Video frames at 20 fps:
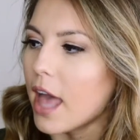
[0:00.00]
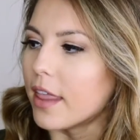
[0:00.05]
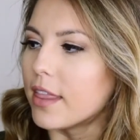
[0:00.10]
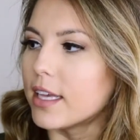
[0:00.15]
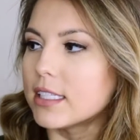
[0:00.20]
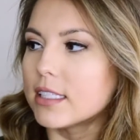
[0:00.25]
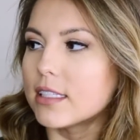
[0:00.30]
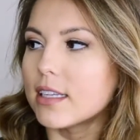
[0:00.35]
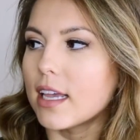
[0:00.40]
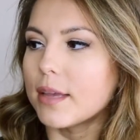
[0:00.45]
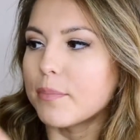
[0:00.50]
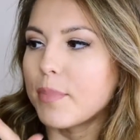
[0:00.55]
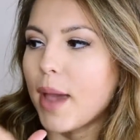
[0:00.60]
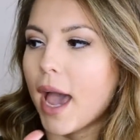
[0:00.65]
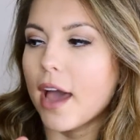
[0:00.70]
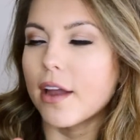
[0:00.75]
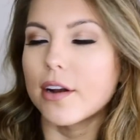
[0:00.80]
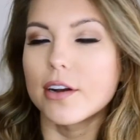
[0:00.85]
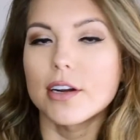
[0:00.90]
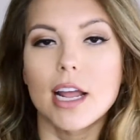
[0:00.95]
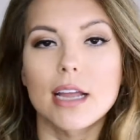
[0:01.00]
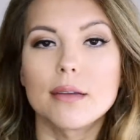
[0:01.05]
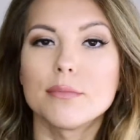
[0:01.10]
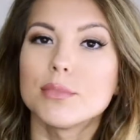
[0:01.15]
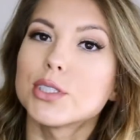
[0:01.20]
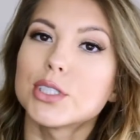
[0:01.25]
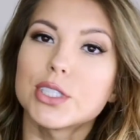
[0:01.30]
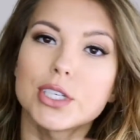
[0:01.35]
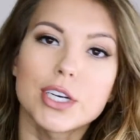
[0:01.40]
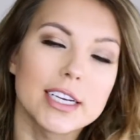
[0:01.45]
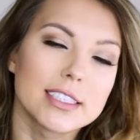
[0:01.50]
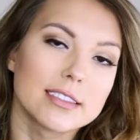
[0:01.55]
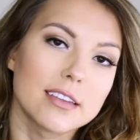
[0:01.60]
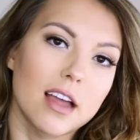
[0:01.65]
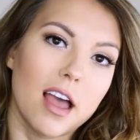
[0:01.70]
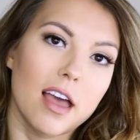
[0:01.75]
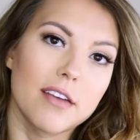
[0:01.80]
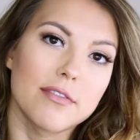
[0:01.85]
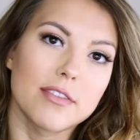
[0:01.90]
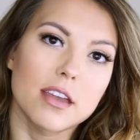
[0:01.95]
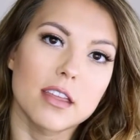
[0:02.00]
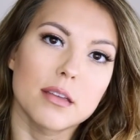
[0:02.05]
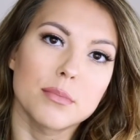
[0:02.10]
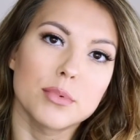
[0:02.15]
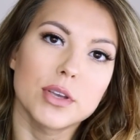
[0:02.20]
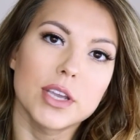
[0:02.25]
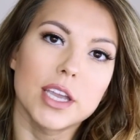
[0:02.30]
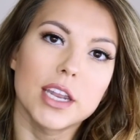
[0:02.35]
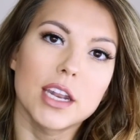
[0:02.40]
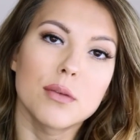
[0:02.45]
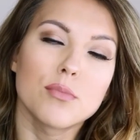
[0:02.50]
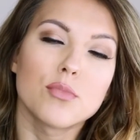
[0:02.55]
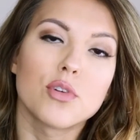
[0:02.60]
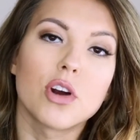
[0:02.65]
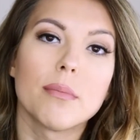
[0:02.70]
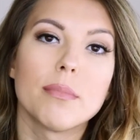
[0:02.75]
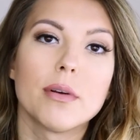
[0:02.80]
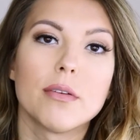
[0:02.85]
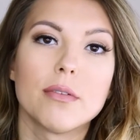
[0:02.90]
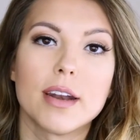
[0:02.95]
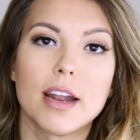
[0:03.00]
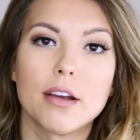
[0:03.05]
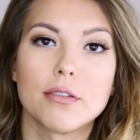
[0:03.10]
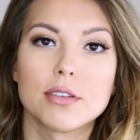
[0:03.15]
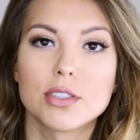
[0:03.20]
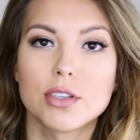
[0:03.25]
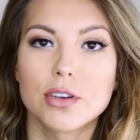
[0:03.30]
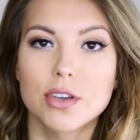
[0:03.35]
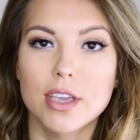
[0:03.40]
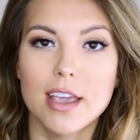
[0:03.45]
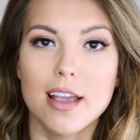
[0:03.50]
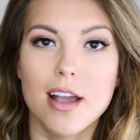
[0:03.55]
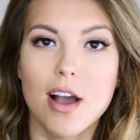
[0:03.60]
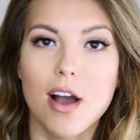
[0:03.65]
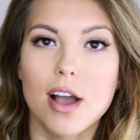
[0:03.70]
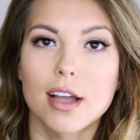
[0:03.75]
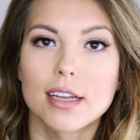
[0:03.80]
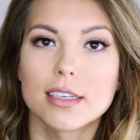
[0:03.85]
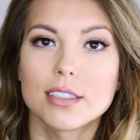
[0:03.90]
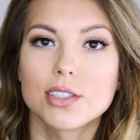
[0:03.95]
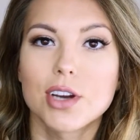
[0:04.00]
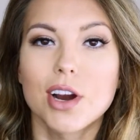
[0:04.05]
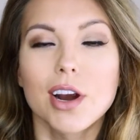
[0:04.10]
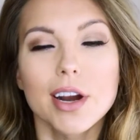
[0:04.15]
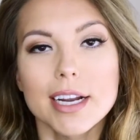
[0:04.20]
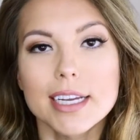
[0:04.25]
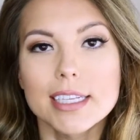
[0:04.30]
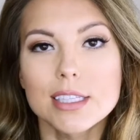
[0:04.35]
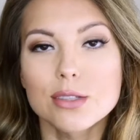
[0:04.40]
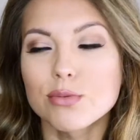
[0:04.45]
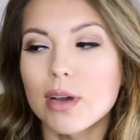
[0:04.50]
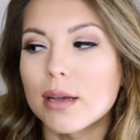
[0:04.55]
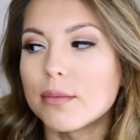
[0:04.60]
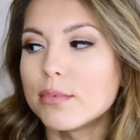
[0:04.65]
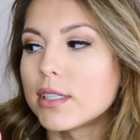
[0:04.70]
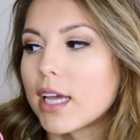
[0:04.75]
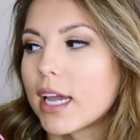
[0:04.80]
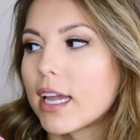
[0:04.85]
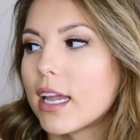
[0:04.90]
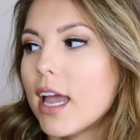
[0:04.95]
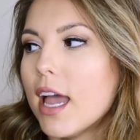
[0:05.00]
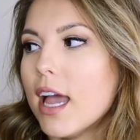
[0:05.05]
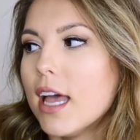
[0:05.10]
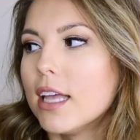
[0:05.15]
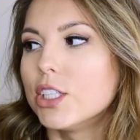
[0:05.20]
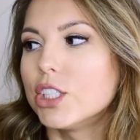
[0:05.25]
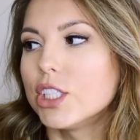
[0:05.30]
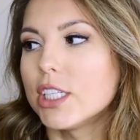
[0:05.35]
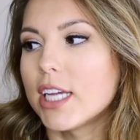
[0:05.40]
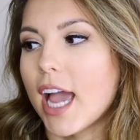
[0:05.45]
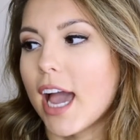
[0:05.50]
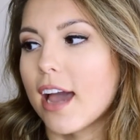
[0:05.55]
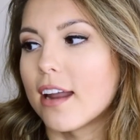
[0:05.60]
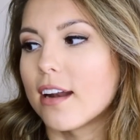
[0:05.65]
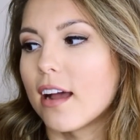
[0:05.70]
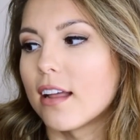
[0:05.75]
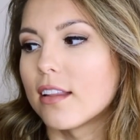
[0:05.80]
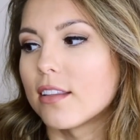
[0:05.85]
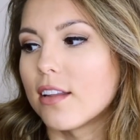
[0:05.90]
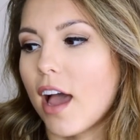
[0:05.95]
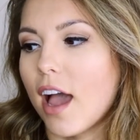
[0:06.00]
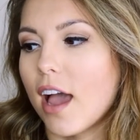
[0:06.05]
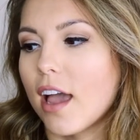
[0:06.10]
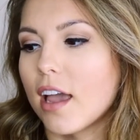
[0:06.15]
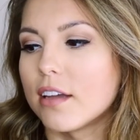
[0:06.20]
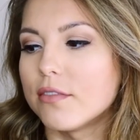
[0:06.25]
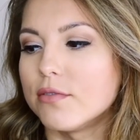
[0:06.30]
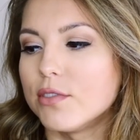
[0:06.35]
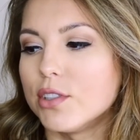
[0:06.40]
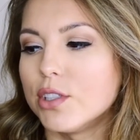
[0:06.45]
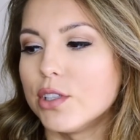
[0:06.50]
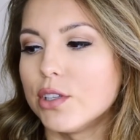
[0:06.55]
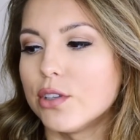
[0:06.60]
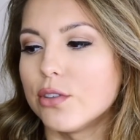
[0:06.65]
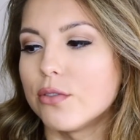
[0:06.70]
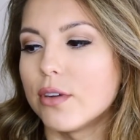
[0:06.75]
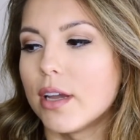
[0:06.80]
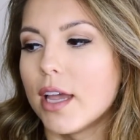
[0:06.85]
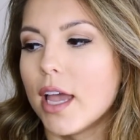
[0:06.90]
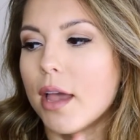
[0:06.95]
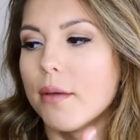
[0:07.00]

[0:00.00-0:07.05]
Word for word: This pattern I'm sure is not available anymore but when I was looking on Target's website she had a lot of new